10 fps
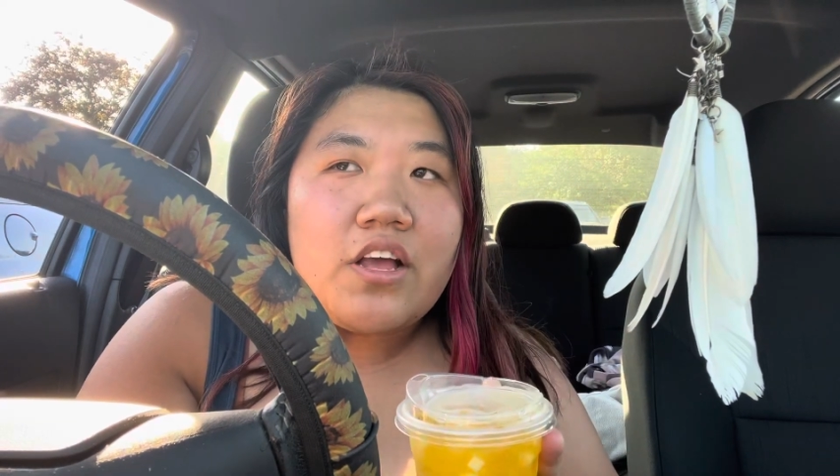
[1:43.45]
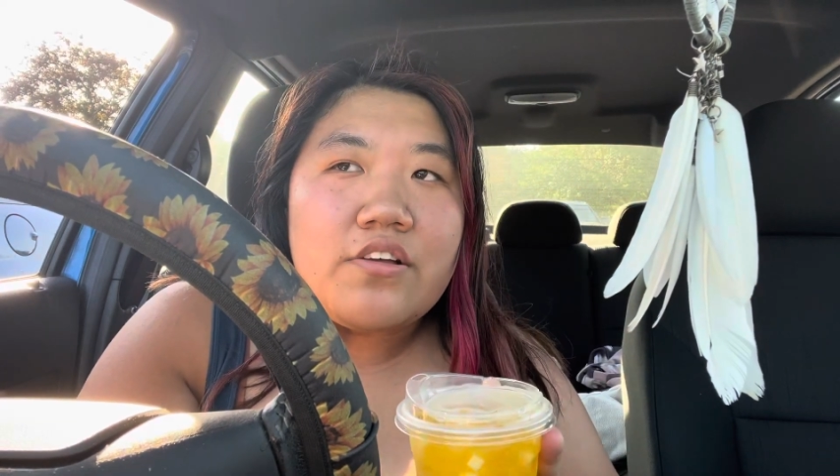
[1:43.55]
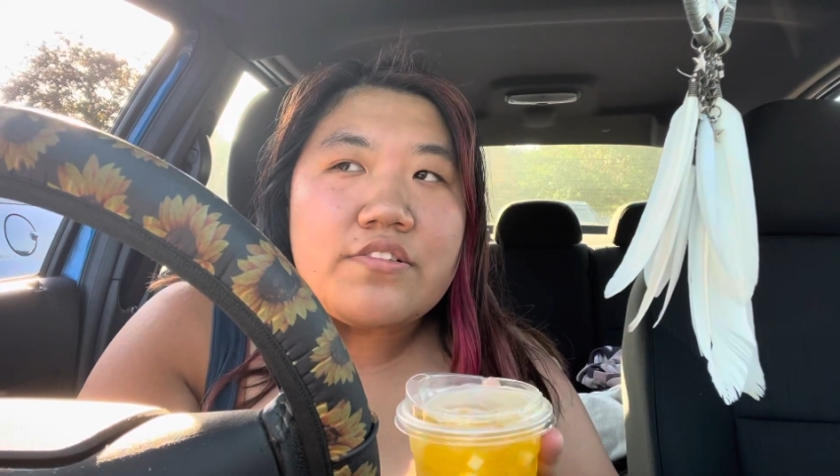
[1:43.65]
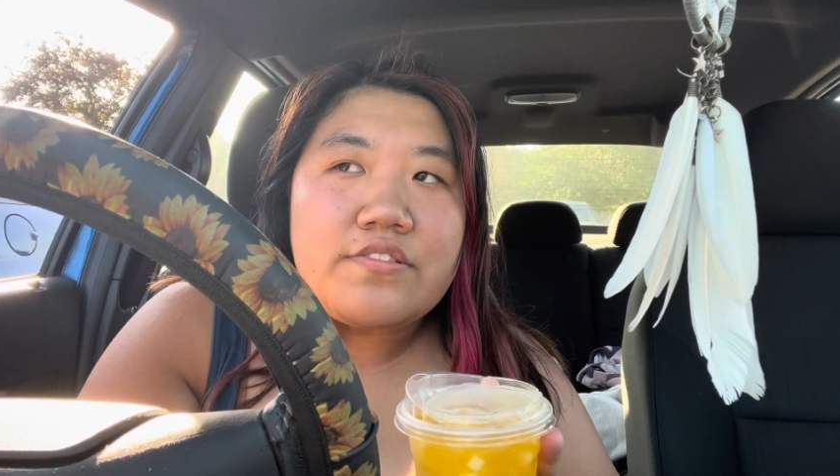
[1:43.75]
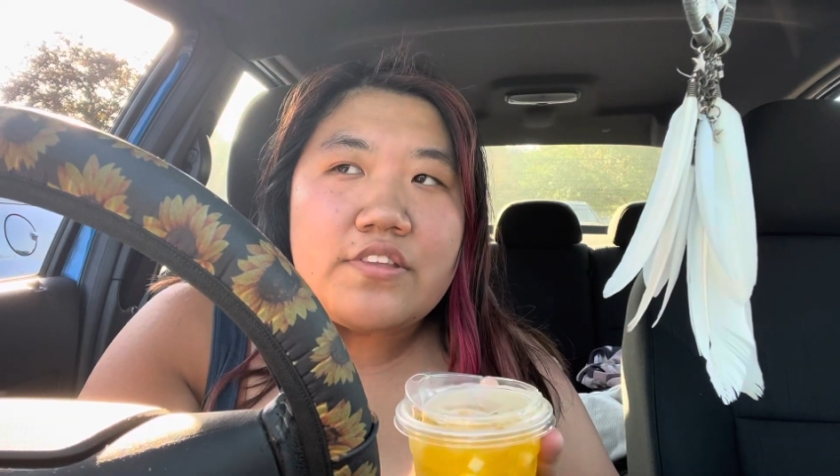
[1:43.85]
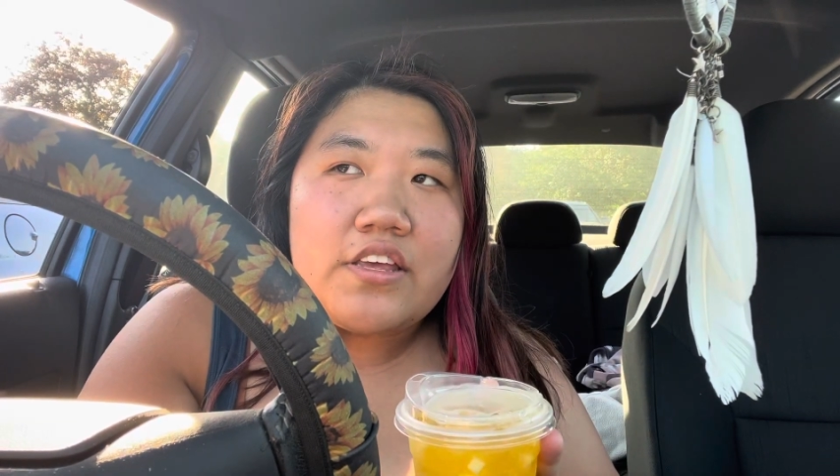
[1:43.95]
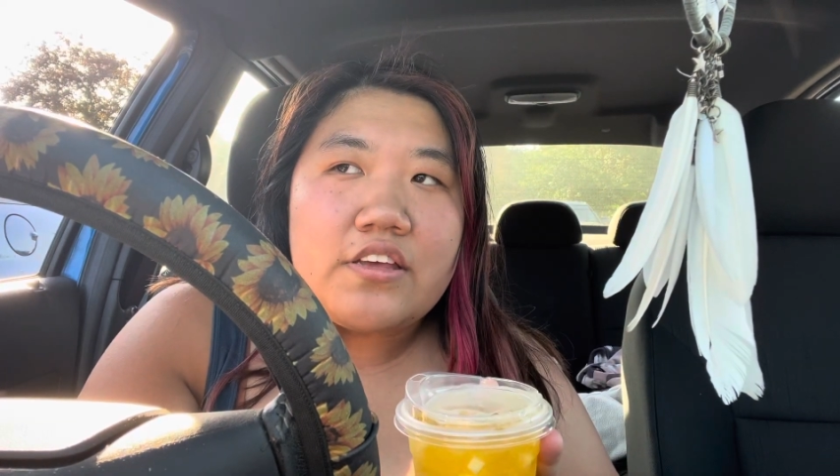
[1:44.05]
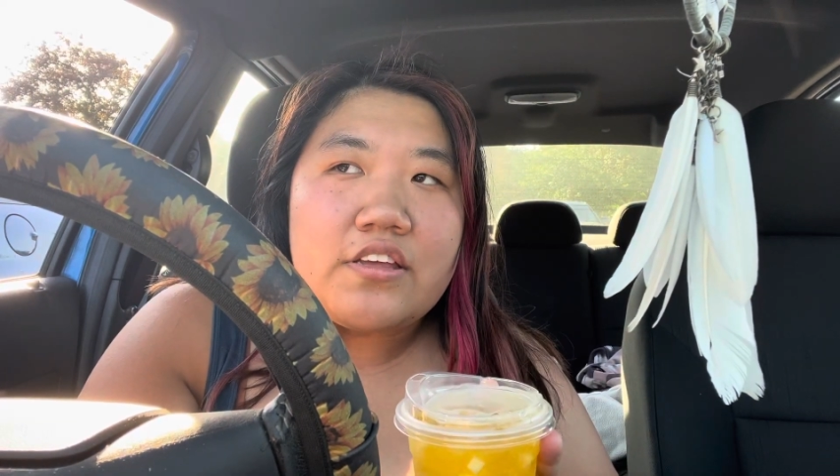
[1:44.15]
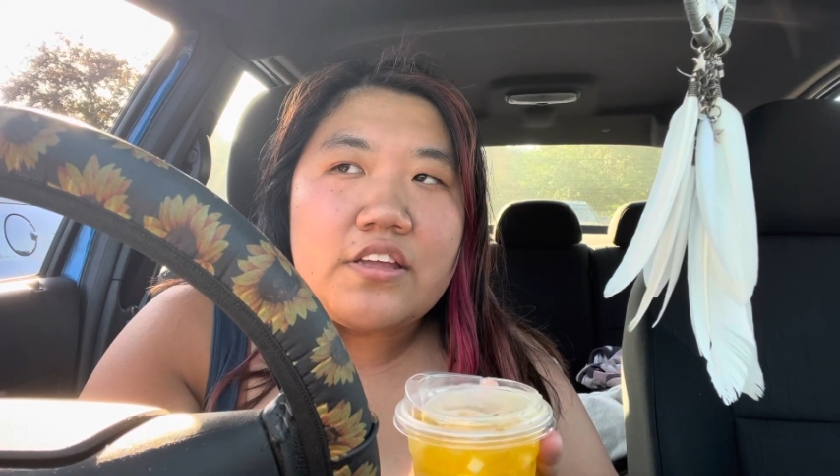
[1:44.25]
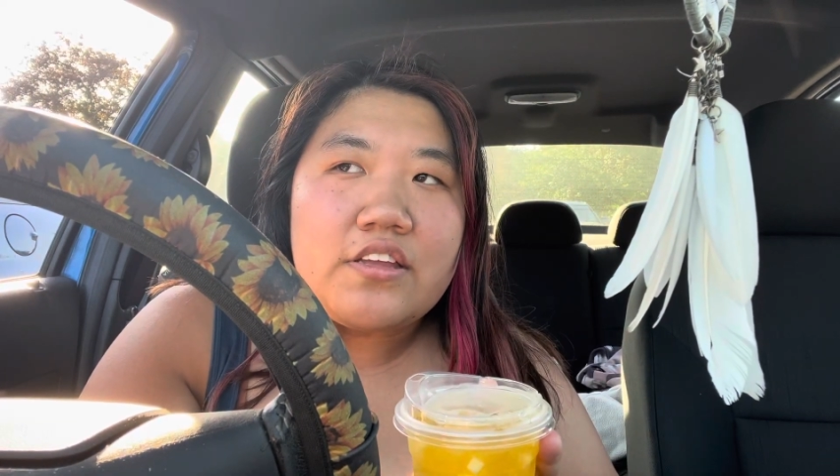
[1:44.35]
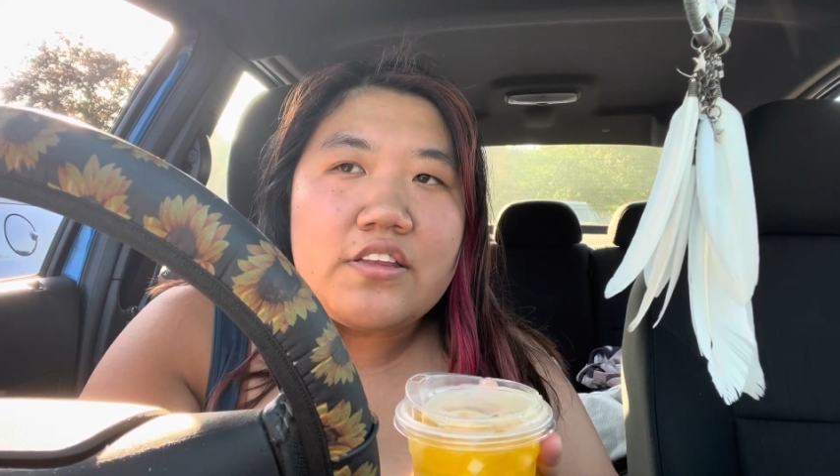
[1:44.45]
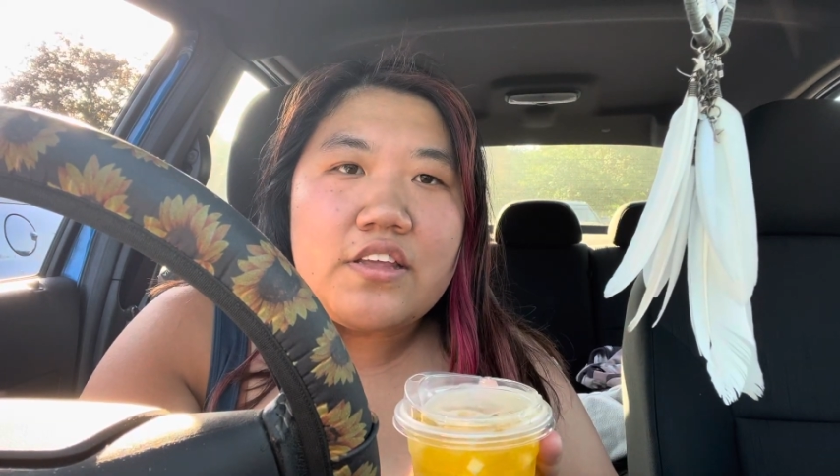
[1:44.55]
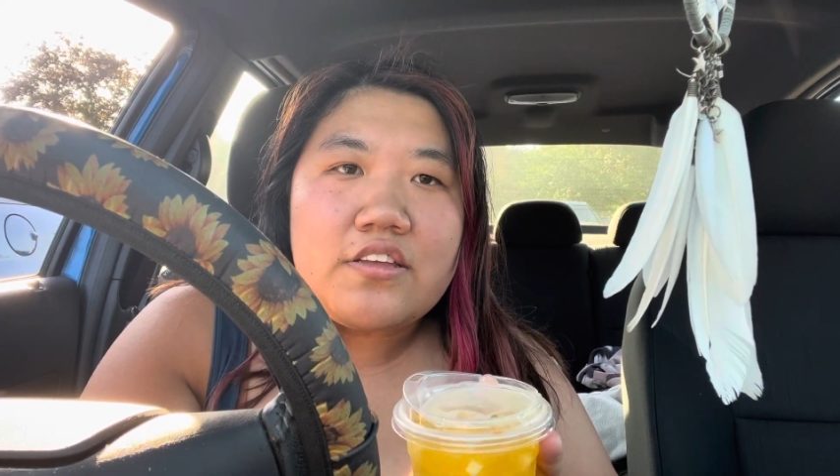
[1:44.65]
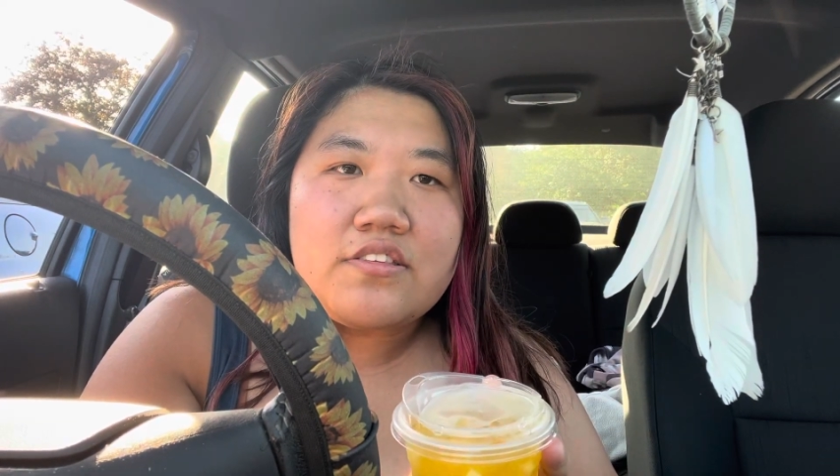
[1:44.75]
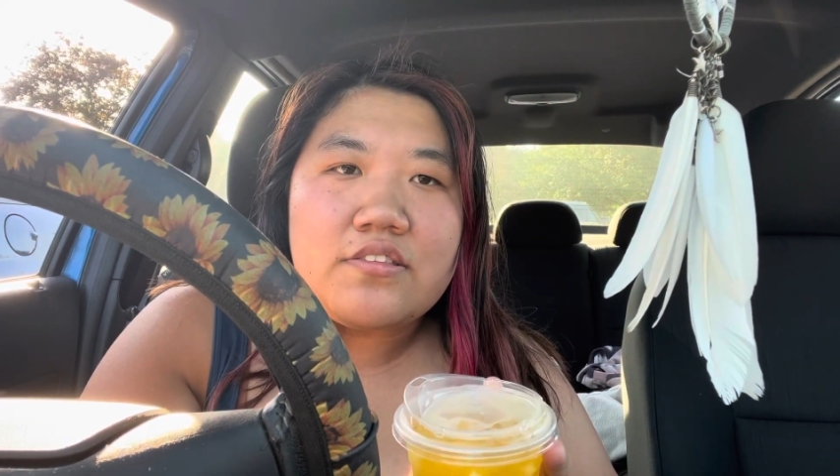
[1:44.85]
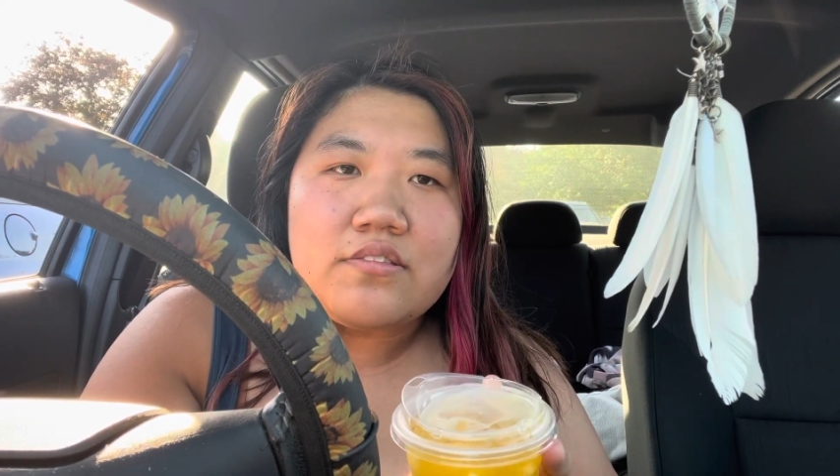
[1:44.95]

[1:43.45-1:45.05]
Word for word: else think that